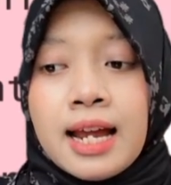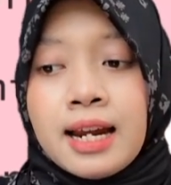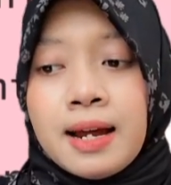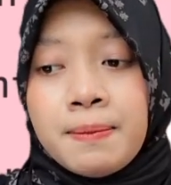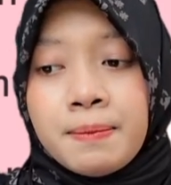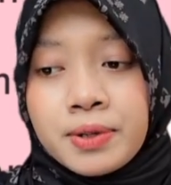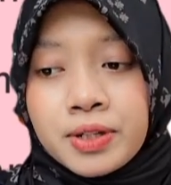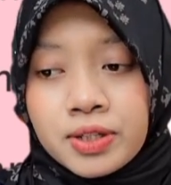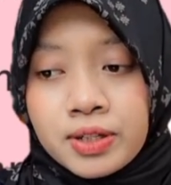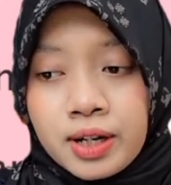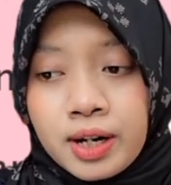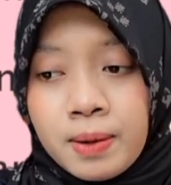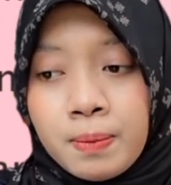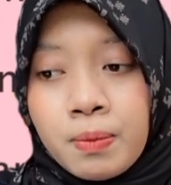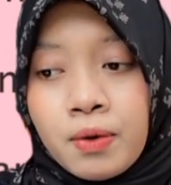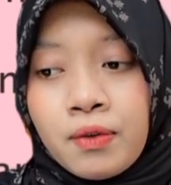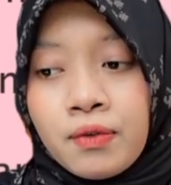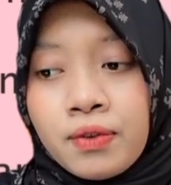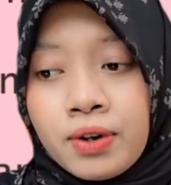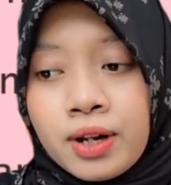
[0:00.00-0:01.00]
Number three,
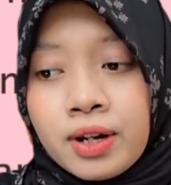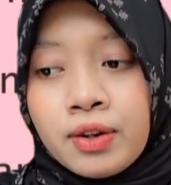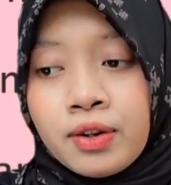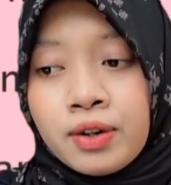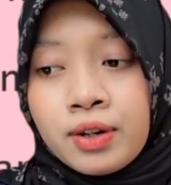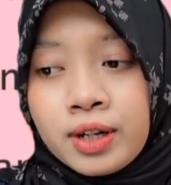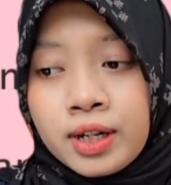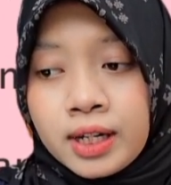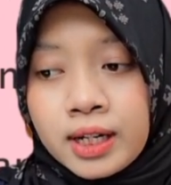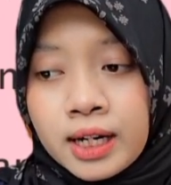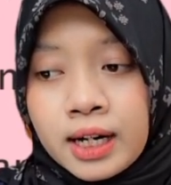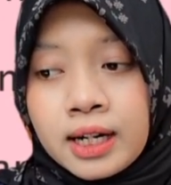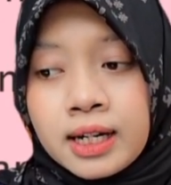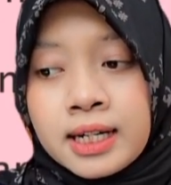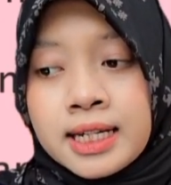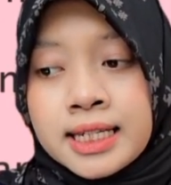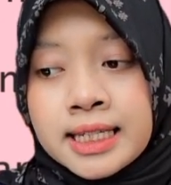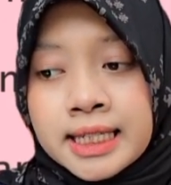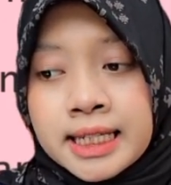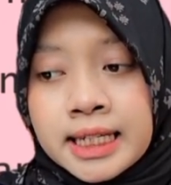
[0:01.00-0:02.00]
provide logical
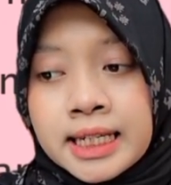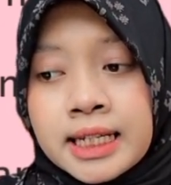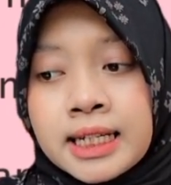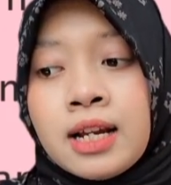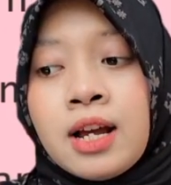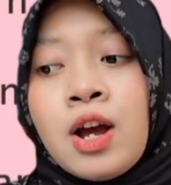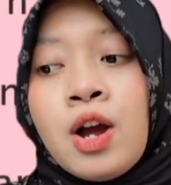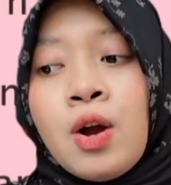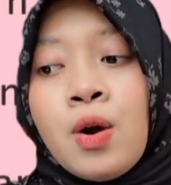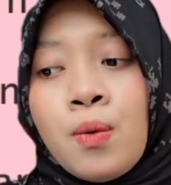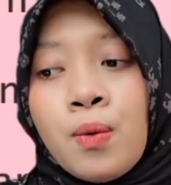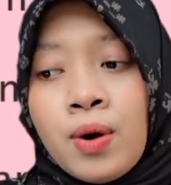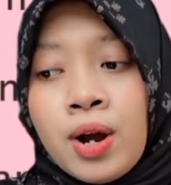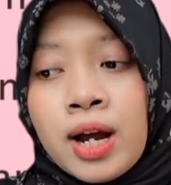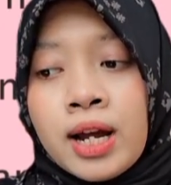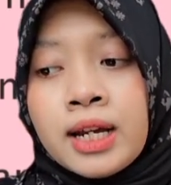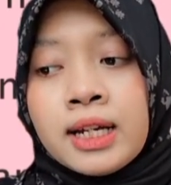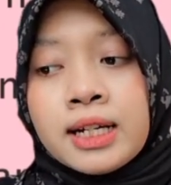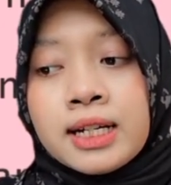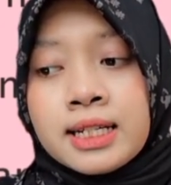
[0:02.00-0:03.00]
reason
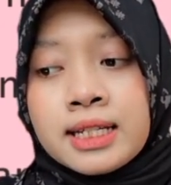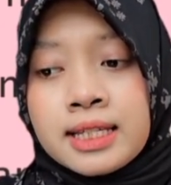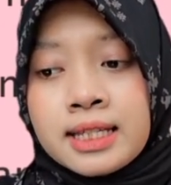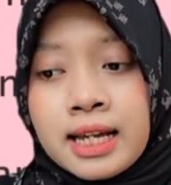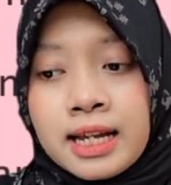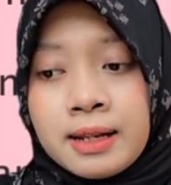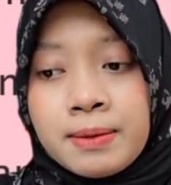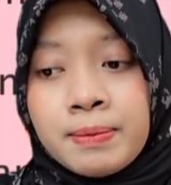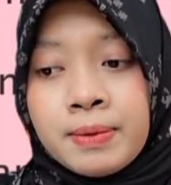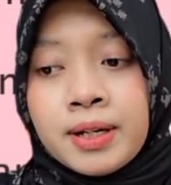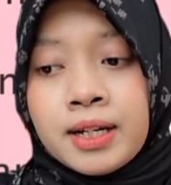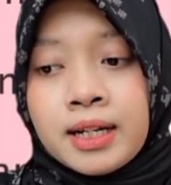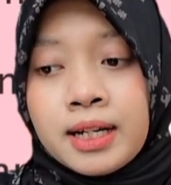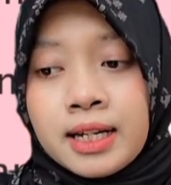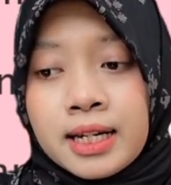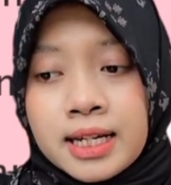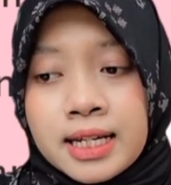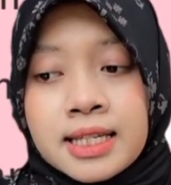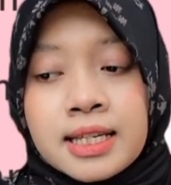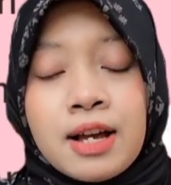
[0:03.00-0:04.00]
why a statement
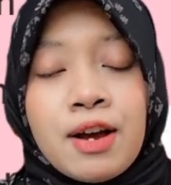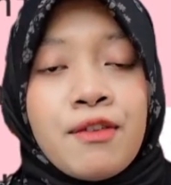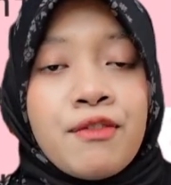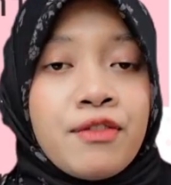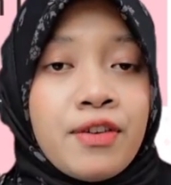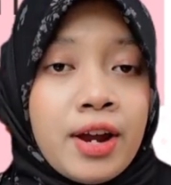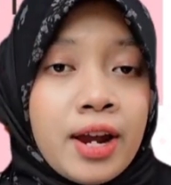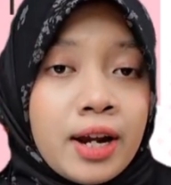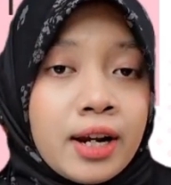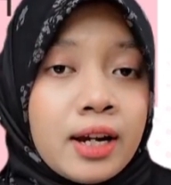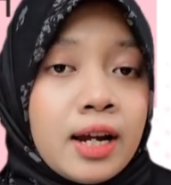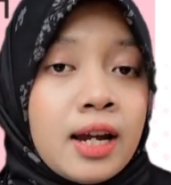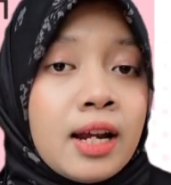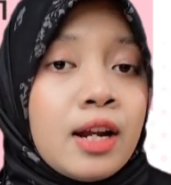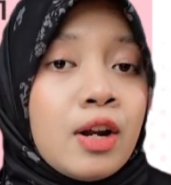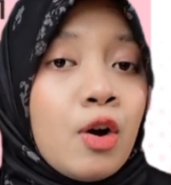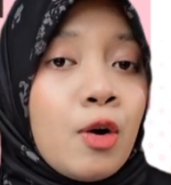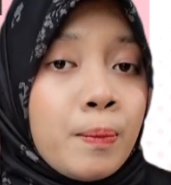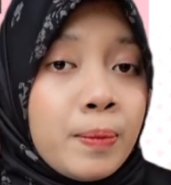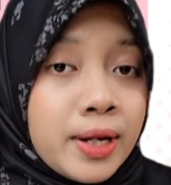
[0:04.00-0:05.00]
is a fact
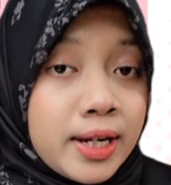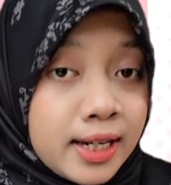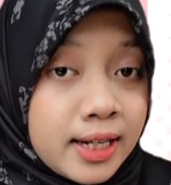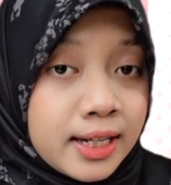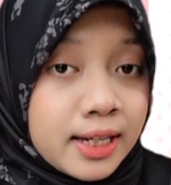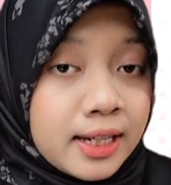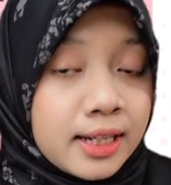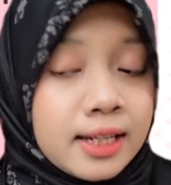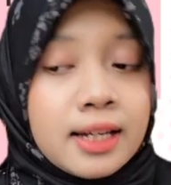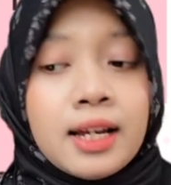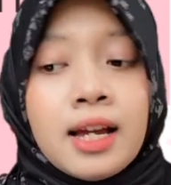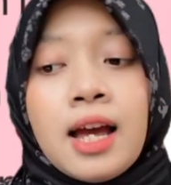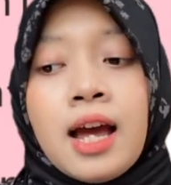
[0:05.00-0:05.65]
and opinion.